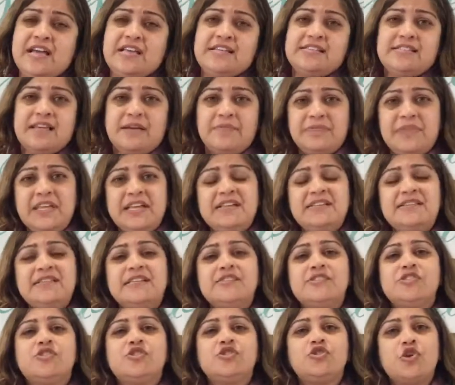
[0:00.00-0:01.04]
something
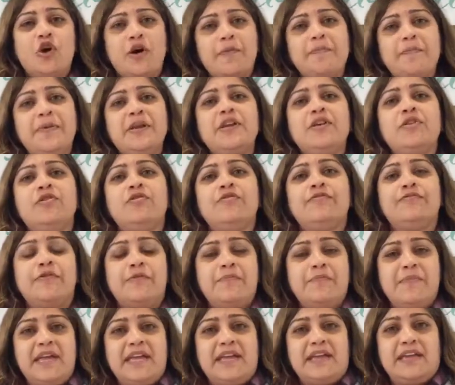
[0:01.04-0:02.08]
that's stopping you
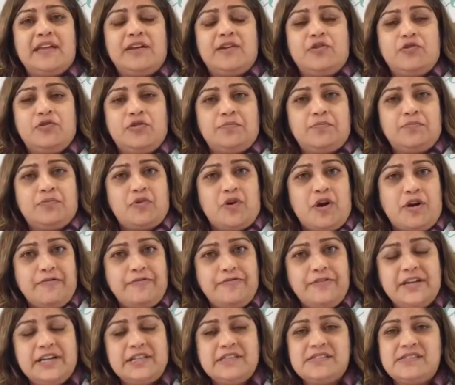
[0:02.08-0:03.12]
from making good
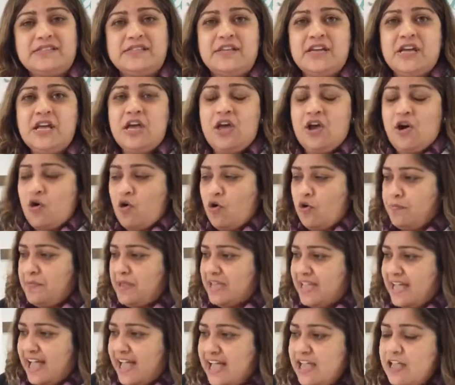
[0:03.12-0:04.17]
profits or
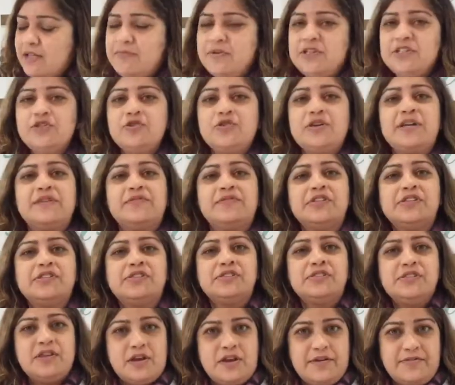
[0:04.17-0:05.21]
being able to give a
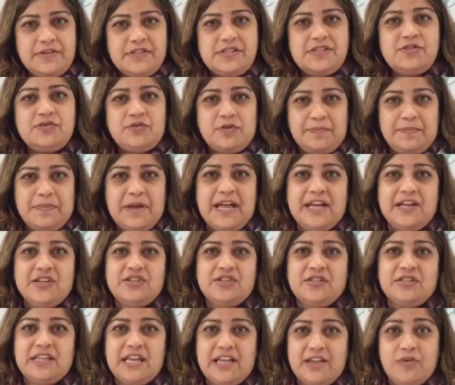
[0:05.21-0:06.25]
service to a
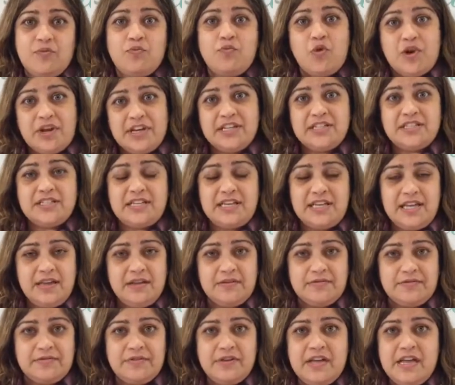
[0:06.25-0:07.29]
patient that you wanted to
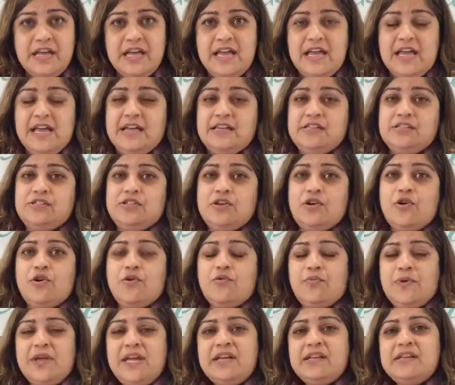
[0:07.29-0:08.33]
give.
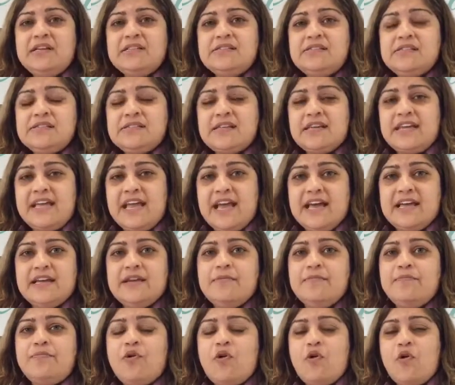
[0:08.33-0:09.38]
So weakness is again
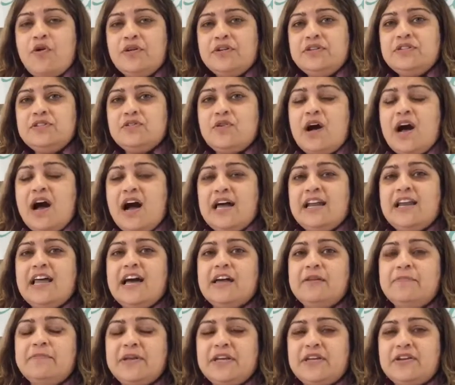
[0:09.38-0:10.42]
important to
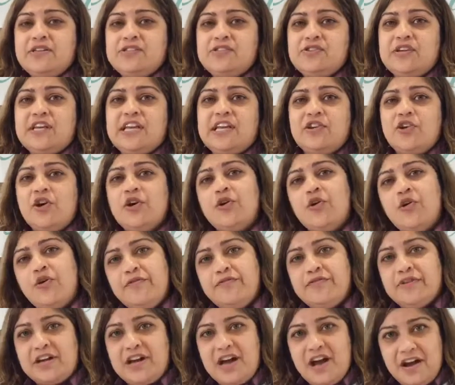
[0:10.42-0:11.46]
highlight because you cannot
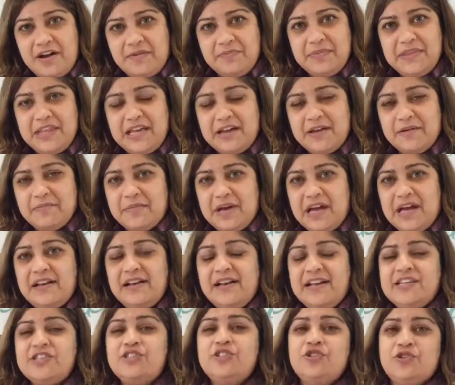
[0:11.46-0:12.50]
overcome them
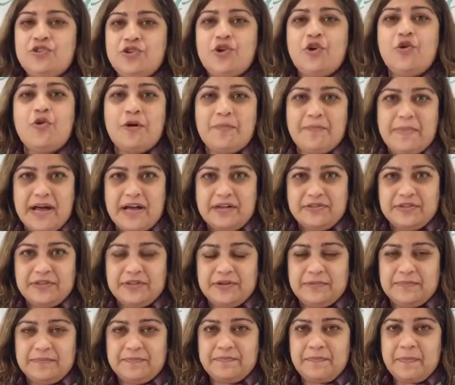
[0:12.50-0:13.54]
unless you know about them.